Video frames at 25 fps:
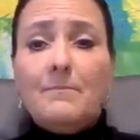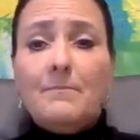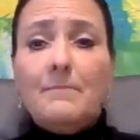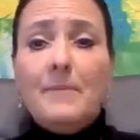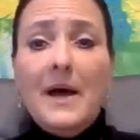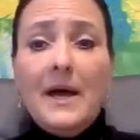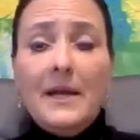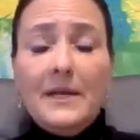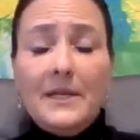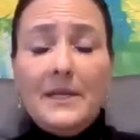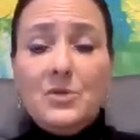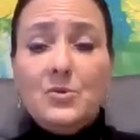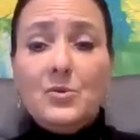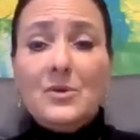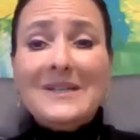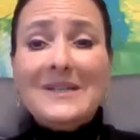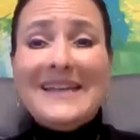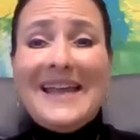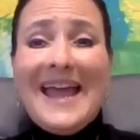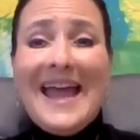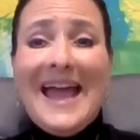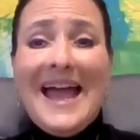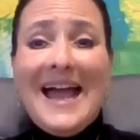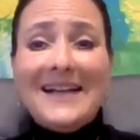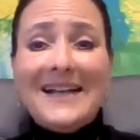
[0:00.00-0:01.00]
but you
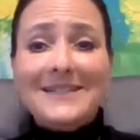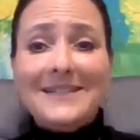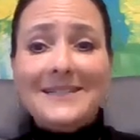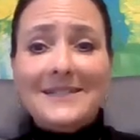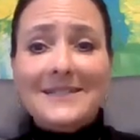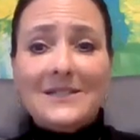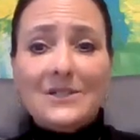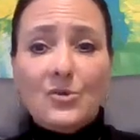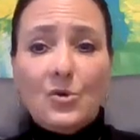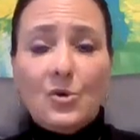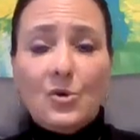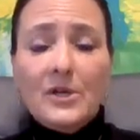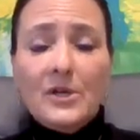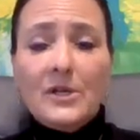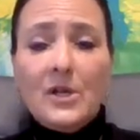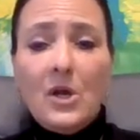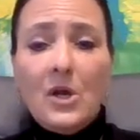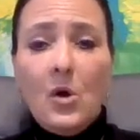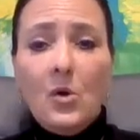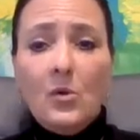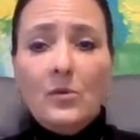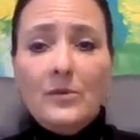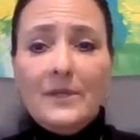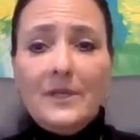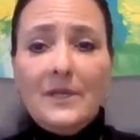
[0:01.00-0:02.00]
can access the court
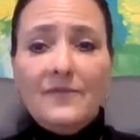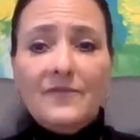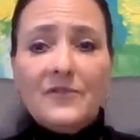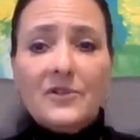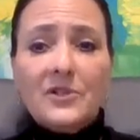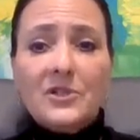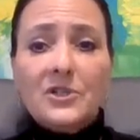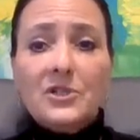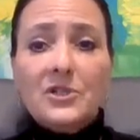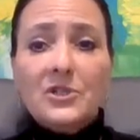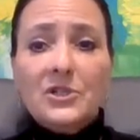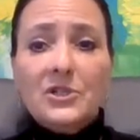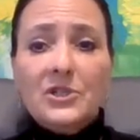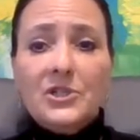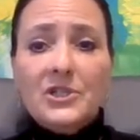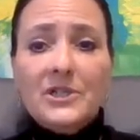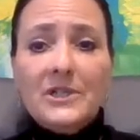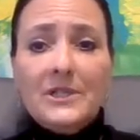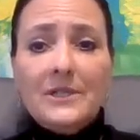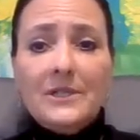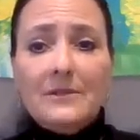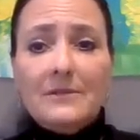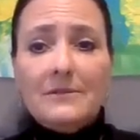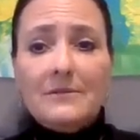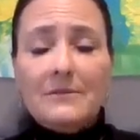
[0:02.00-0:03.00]
only for
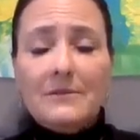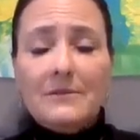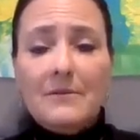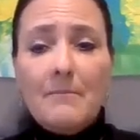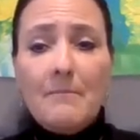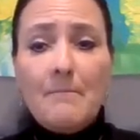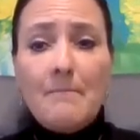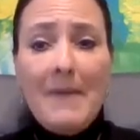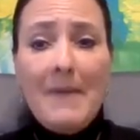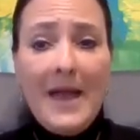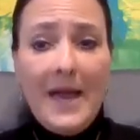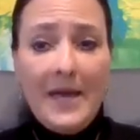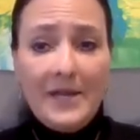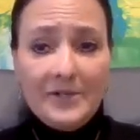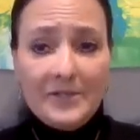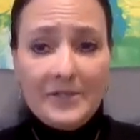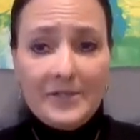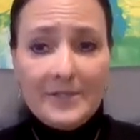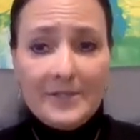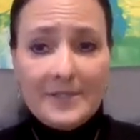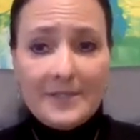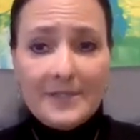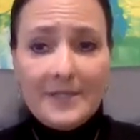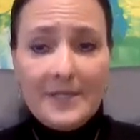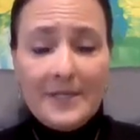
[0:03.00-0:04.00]
urgent
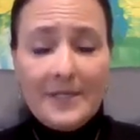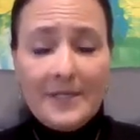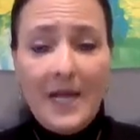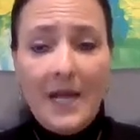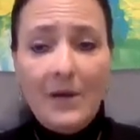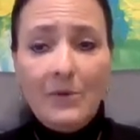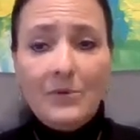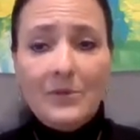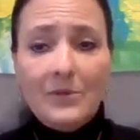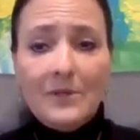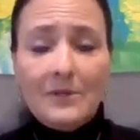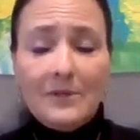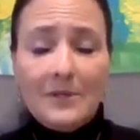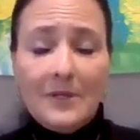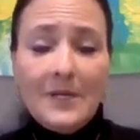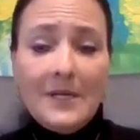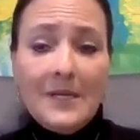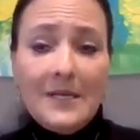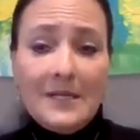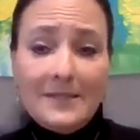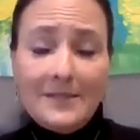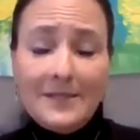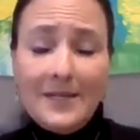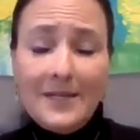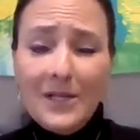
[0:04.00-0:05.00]
matters. And I will
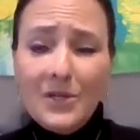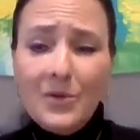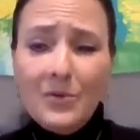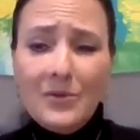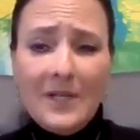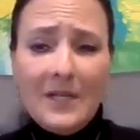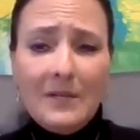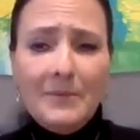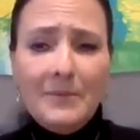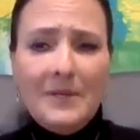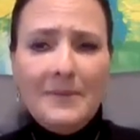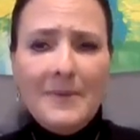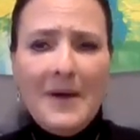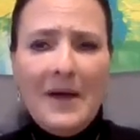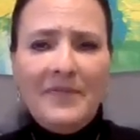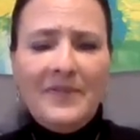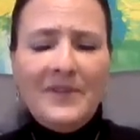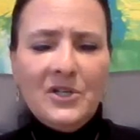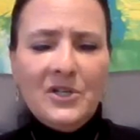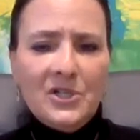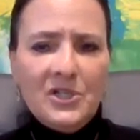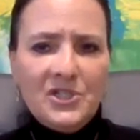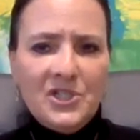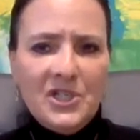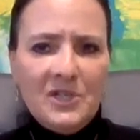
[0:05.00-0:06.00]
tell you a little bit about the
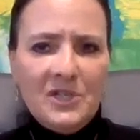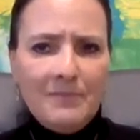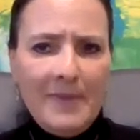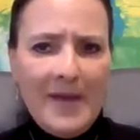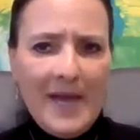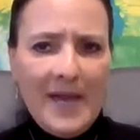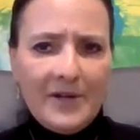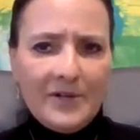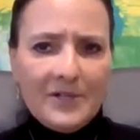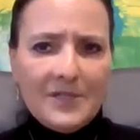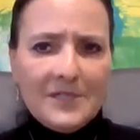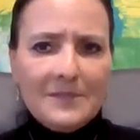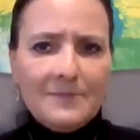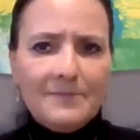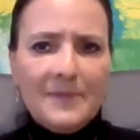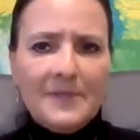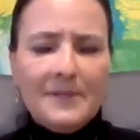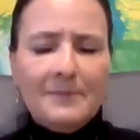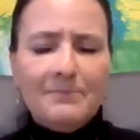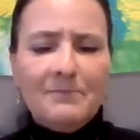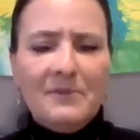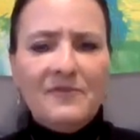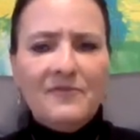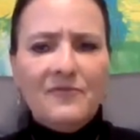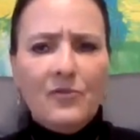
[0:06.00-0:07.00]
urgent matters,
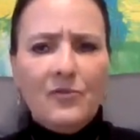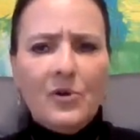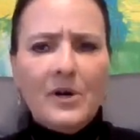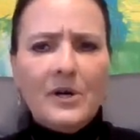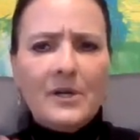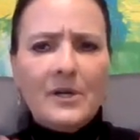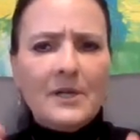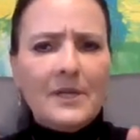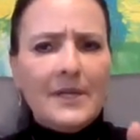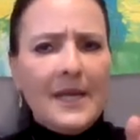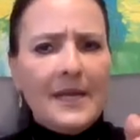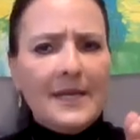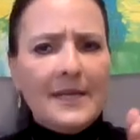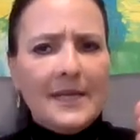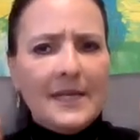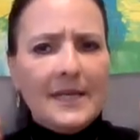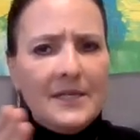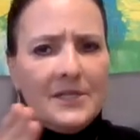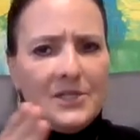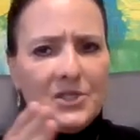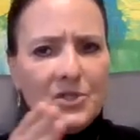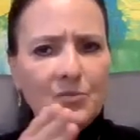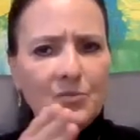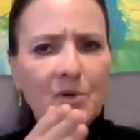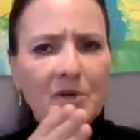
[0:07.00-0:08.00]
but before getting
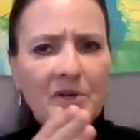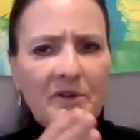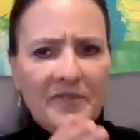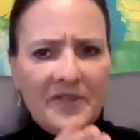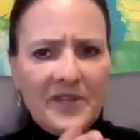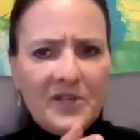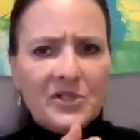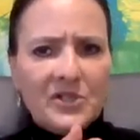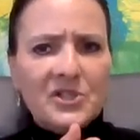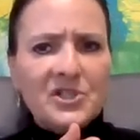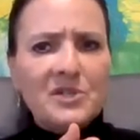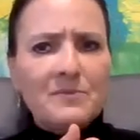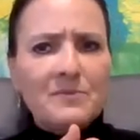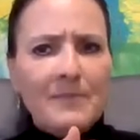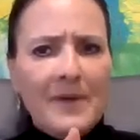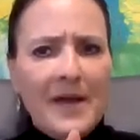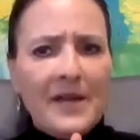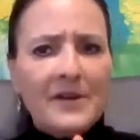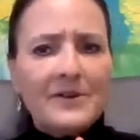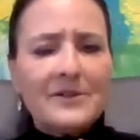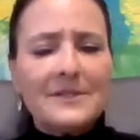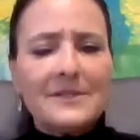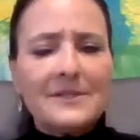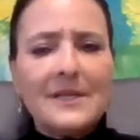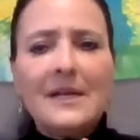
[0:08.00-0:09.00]
into what are the urgent
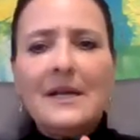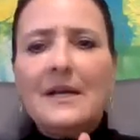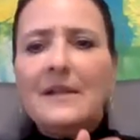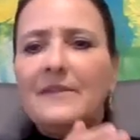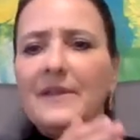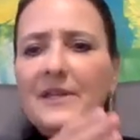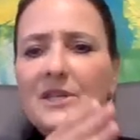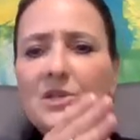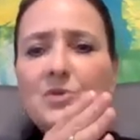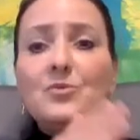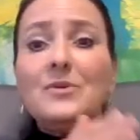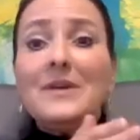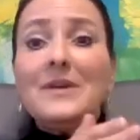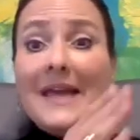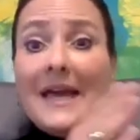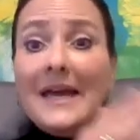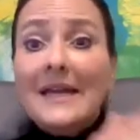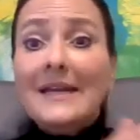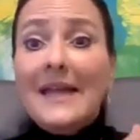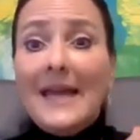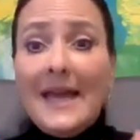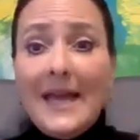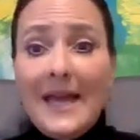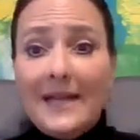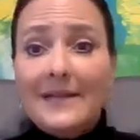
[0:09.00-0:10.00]
matters that you can
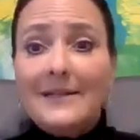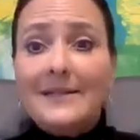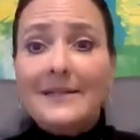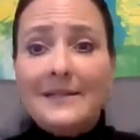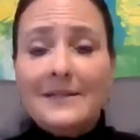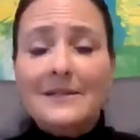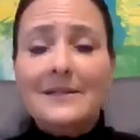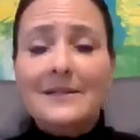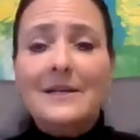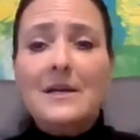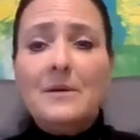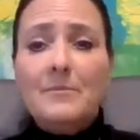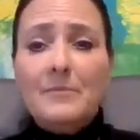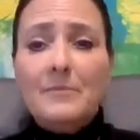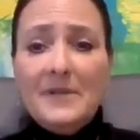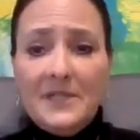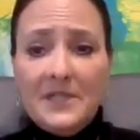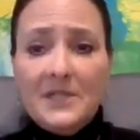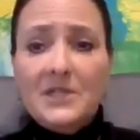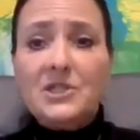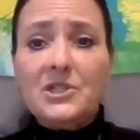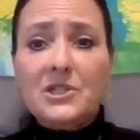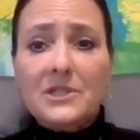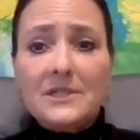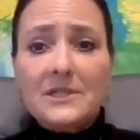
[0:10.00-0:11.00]
hand in
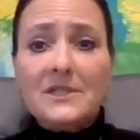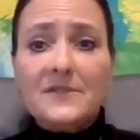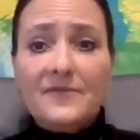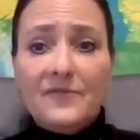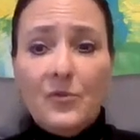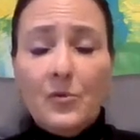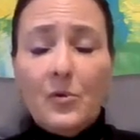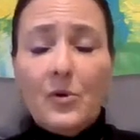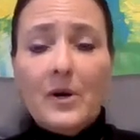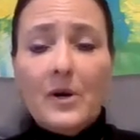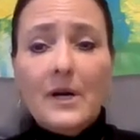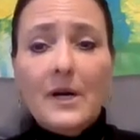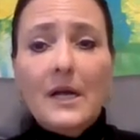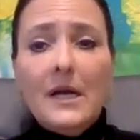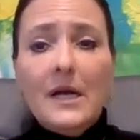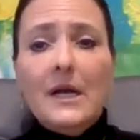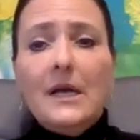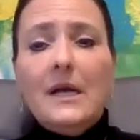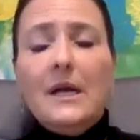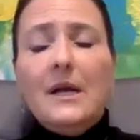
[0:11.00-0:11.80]
petitions for,